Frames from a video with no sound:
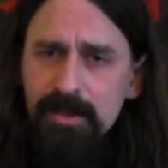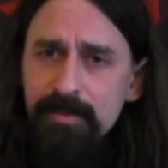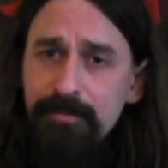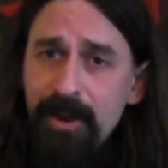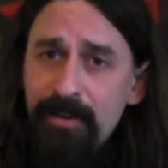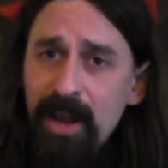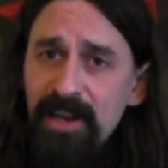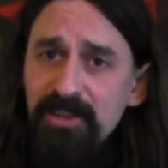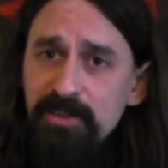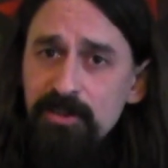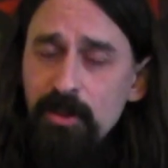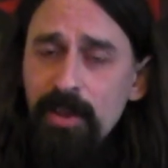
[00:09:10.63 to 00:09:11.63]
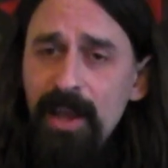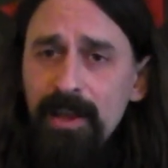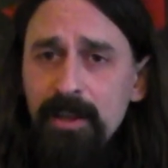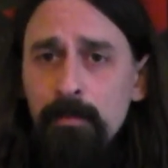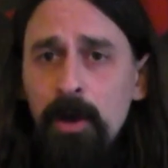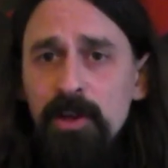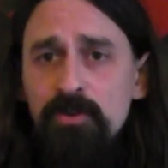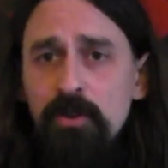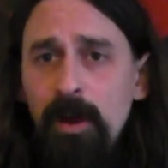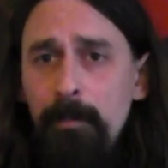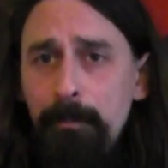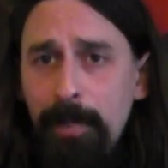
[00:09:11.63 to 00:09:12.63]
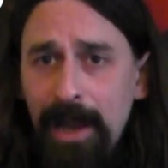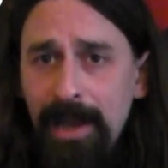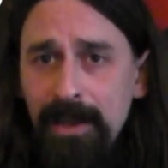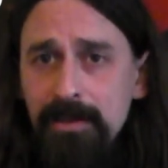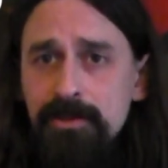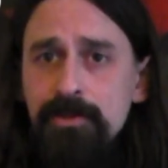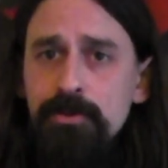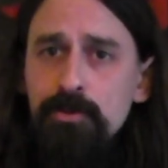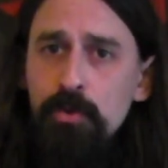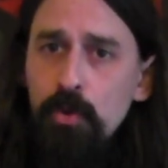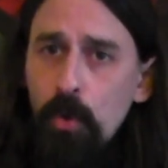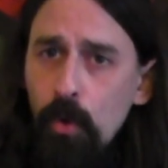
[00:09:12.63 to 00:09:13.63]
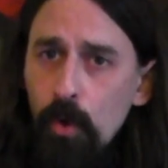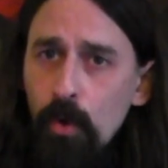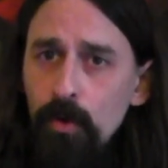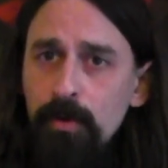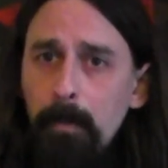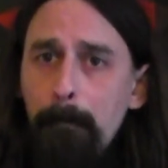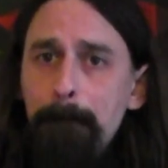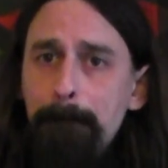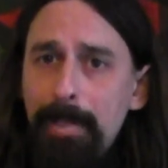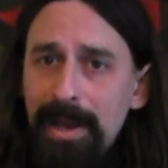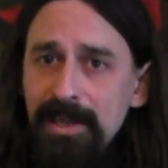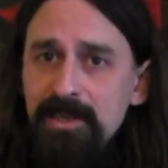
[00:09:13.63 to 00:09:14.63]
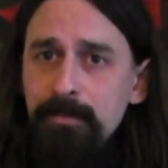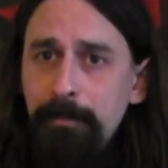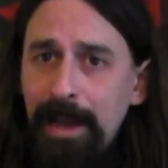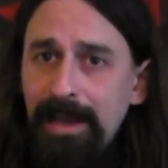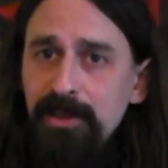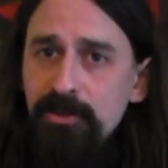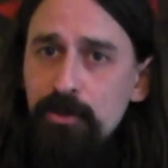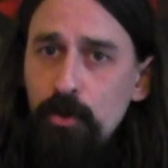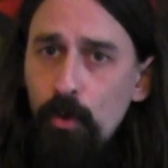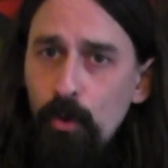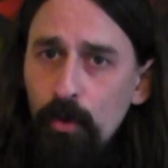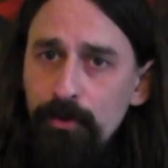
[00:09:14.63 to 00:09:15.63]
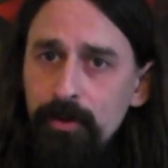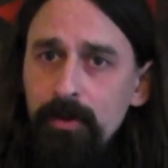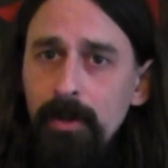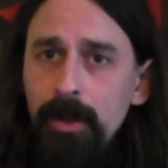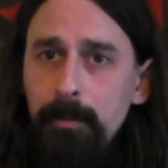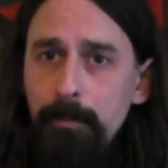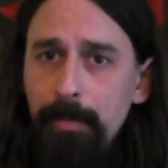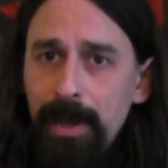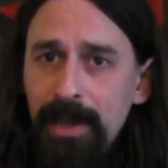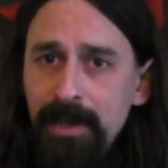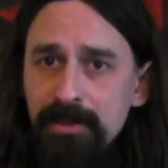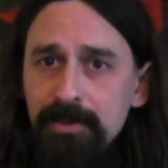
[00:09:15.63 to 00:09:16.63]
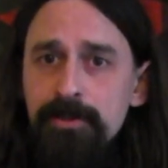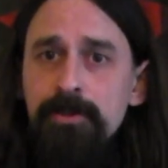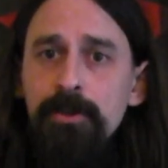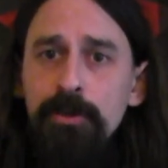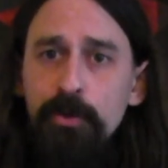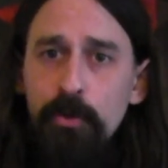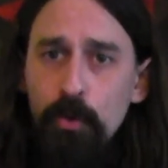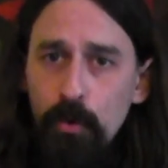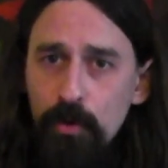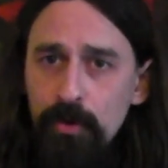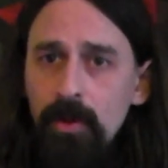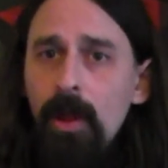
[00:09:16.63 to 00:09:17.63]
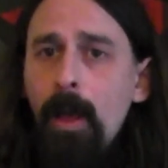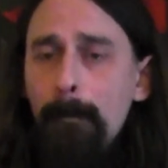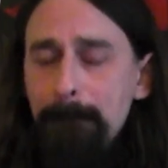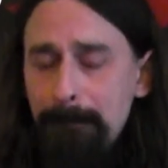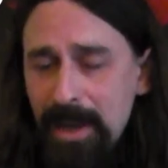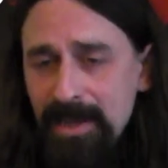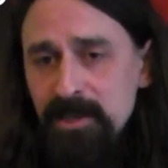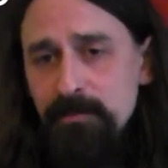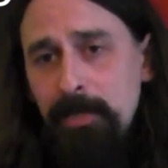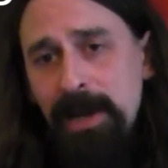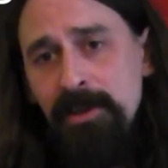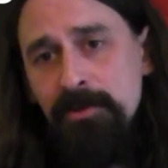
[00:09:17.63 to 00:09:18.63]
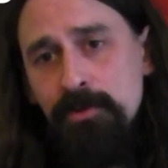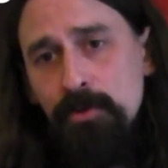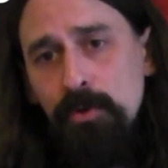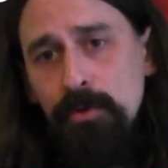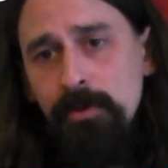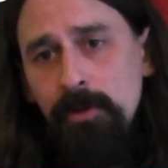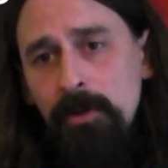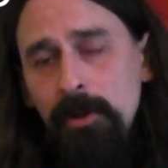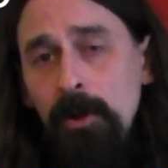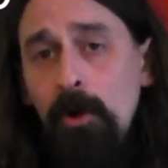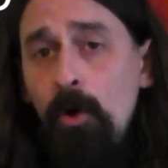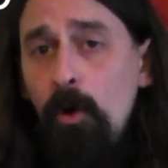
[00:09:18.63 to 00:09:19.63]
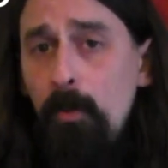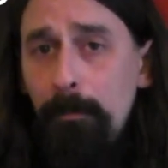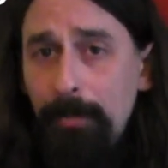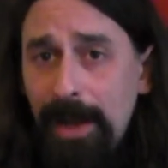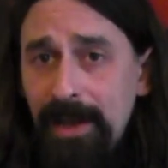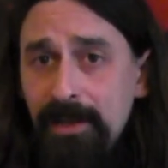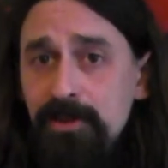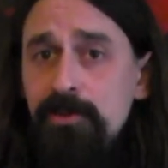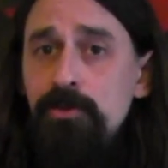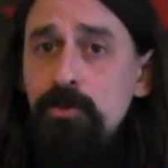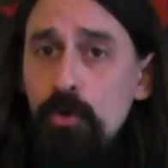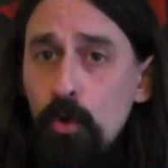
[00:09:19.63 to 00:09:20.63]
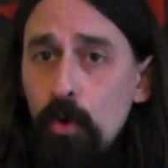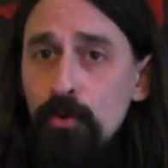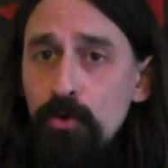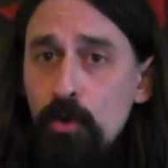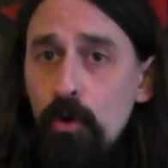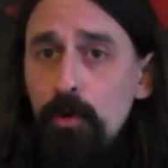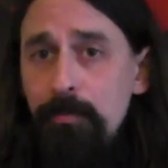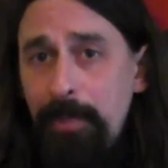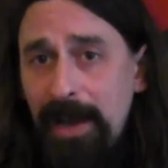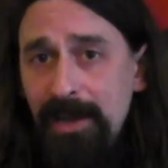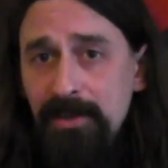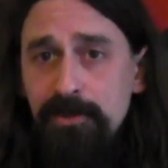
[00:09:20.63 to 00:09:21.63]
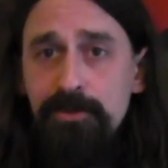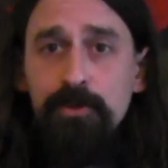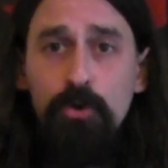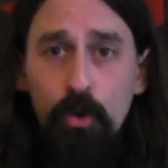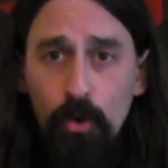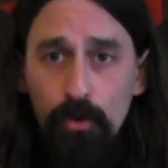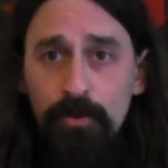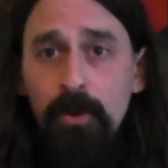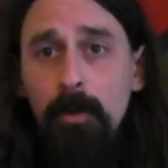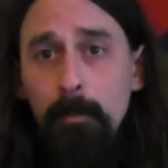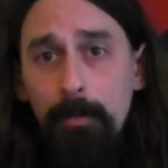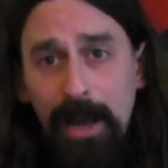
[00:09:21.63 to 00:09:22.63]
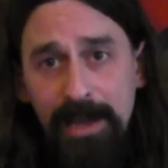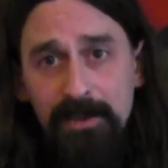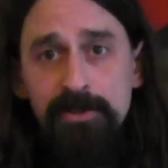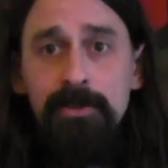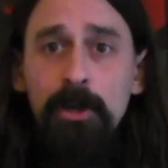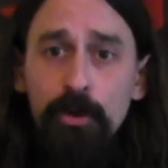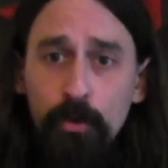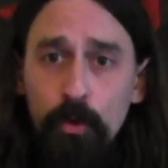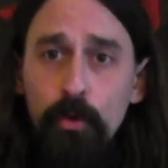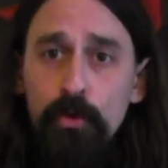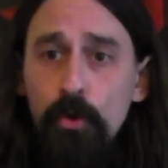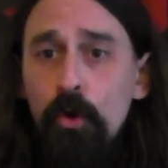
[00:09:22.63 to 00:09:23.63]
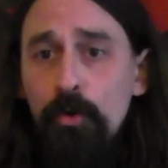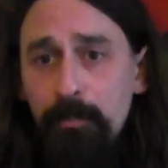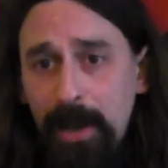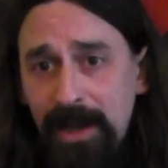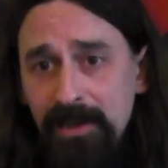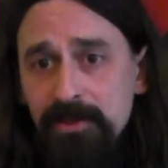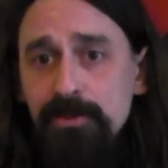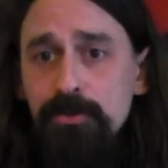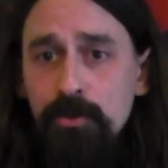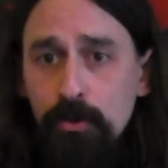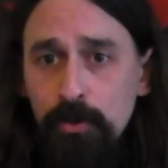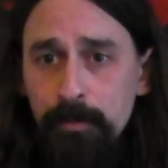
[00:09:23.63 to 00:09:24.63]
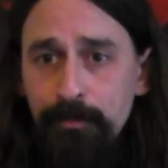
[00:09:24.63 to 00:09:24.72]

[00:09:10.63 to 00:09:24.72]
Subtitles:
Some variations on that. You might try bass chord, bass chord, bass chord, bass chord, or bass chord, bass chord, bass chord, bass chord.